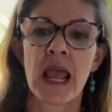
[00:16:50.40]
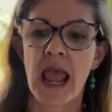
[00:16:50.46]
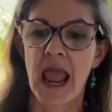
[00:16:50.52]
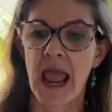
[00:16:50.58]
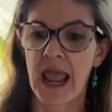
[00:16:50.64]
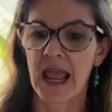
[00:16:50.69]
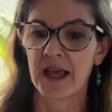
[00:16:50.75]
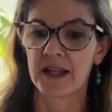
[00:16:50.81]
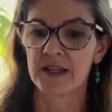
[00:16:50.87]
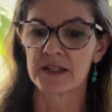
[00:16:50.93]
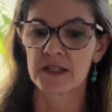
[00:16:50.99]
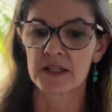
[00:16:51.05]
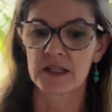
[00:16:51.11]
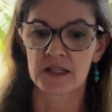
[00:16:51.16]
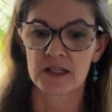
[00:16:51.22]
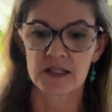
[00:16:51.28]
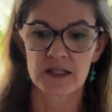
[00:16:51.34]
And
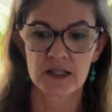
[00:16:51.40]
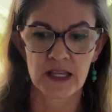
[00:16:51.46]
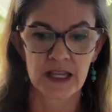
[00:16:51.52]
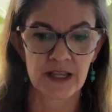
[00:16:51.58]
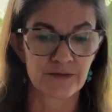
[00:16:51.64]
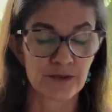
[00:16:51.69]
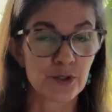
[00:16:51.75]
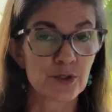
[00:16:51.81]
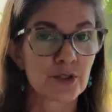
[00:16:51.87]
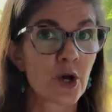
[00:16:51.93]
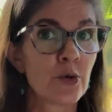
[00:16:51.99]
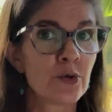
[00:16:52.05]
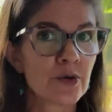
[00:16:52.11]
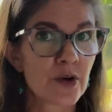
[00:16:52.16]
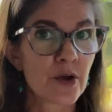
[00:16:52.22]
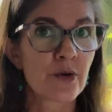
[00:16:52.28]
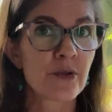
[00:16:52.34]
if you
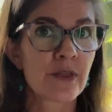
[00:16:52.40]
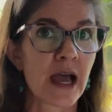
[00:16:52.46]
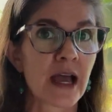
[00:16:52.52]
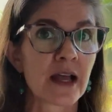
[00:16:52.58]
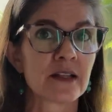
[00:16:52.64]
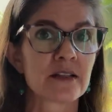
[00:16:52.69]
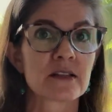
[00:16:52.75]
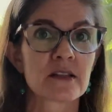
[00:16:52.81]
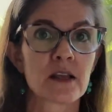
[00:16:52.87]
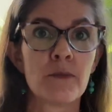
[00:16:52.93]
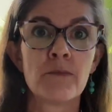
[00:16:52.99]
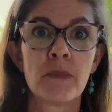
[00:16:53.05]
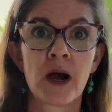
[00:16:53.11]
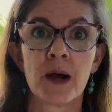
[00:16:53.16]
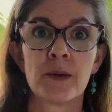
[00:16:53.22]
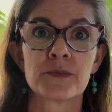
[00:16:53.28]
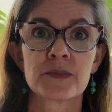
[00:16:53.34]
don't know that, some
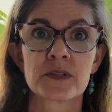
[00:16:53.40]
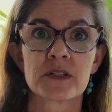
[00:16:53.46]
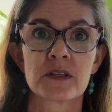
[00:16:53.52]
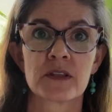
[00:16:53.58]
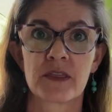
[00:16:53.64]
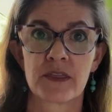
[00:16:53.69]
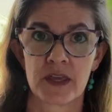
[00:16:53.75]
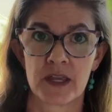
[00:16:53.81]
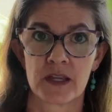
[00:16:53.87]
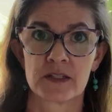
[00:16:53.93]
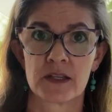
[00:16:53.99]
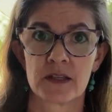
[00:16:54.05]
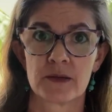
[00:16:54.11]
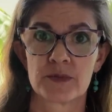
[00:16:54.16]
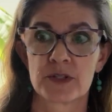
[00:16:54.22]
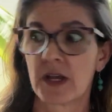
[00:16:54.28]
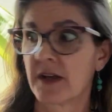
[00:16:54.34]
moms think to
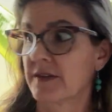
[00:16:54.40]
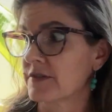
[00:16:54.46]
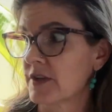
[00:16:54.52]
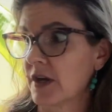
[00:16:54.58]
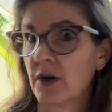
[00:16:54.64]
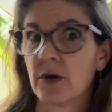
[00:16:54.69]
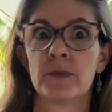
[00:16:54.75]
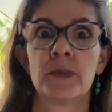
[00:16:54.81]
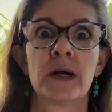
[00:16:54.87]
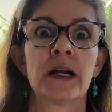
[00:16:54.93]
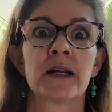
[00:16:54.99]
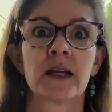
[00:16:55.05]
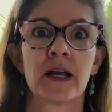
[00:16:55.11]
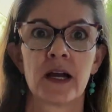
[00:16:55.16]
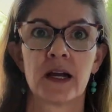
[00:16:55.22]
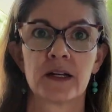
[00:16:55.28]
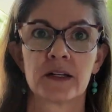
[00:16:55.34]
themselves, oh my
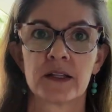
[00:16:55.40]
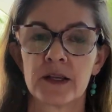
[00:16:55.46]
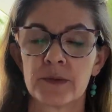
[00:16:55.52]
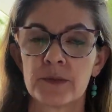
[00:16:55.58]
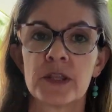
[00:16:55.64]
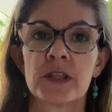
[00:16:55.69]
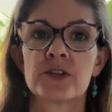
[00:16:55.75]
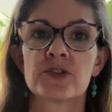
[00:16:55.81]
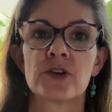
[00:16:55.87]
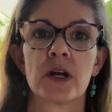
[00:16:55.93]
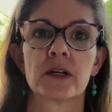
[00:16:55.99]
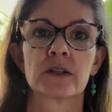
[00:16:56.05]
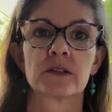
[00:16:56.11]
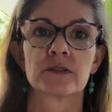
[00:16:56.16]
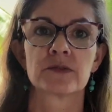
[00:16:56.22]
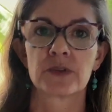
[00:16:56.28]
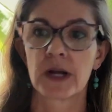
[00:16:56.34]
God, give me the
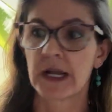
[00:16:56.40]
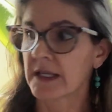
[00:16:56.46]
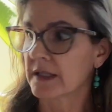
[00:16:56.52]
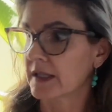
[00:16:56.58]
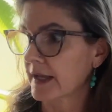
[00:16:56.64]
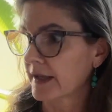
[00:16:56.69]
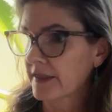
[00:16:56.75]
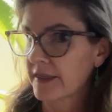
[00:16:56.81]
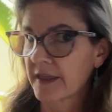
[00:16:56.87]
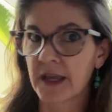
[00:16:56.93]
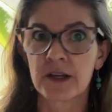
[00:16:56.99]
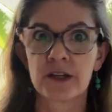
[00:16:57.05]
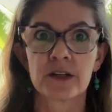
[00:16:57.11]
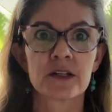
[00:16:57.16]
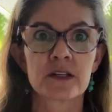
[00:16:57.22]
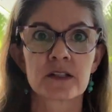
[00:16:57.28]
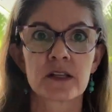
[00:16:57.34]
drugs, right? Like, thank
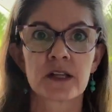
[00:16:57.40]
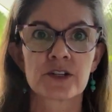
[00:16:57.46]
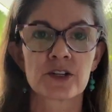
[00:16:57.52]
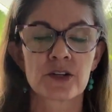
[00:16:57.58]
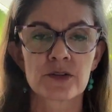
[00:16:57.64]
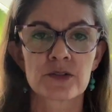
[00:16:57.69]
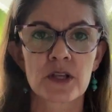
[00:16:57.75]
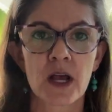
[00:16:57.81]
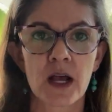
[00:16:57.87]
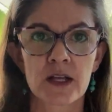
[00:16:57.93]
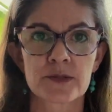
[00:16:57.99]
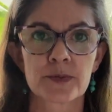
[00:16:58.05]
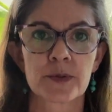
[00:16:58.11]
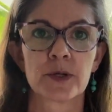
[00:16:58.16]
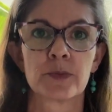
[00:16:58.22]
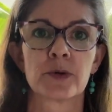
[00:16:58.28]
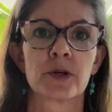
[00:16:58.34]
goodness I chose a
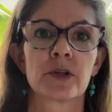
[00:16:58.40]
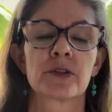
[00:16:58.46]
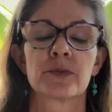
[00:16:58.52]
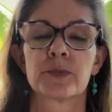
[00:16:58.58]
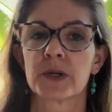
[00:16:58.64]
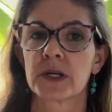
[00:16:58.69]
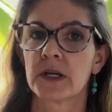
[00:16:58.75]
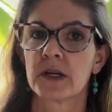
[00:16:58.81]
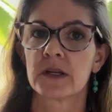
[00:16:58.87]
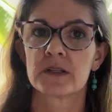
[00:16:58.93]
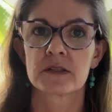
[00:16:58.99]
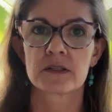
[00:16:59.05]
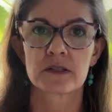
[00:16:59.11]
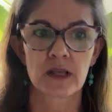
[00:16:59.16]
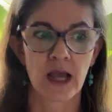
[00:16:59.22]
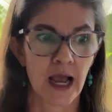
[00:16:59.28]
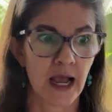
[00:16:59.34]
hospital birth
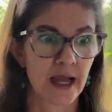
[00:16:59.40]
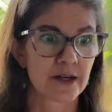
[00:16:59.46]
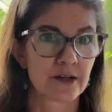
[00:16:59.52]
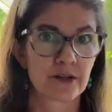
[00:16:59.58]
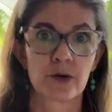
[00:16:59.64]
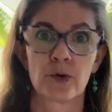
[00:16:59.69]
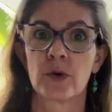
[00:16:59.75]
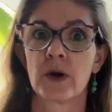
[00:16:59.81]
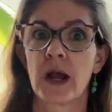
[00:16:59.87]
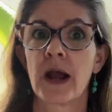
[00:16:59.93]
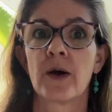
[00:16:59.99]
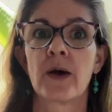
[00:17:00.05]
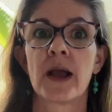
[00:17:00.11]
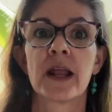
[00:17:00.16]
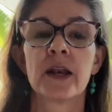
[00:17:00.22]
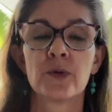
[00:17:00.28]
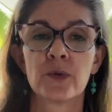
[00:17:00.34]
because I don't know how
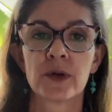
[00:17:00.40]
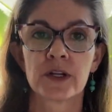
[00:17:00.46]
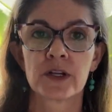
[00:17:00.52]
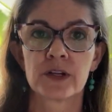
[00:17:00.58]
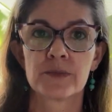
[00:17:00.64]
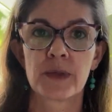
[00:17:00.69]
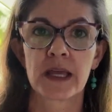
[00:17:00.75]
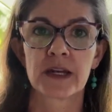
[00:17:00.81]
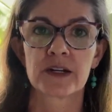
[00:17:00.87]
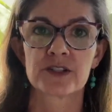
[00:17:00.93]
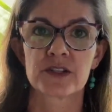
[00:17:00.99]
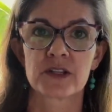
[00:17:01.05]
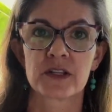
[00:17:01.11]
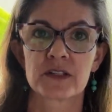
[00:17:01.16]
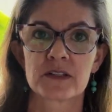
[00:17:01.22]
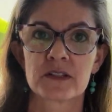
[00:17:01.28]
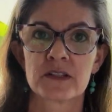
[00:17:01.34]
anyone could manage
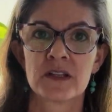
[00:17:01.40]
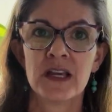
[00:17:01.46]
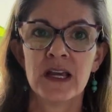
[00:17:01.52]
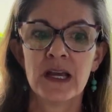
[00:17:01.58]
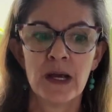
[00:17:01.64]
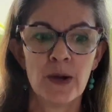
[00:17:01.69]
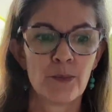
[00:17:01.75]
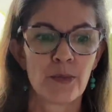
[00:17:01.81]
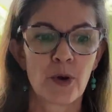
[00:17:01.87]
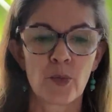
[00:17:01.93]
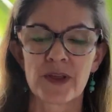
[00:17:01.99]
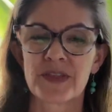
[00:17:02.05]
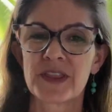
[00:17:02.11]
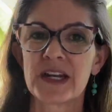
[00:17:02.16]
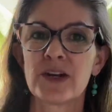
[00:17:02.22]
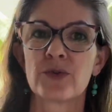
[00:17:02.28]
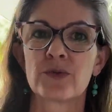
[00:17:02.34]
this. But what
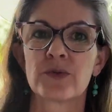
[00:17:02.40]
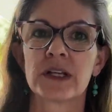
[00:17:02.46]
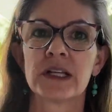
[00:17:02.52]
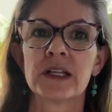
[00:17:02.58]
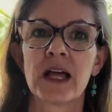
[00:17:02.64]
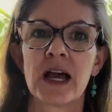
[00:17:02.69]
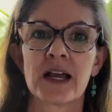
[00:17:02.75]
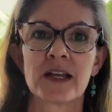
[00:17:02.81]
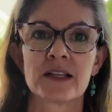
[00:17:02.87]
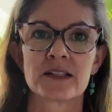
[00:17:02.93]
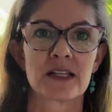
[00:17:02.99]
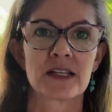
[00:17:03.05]
they don't realize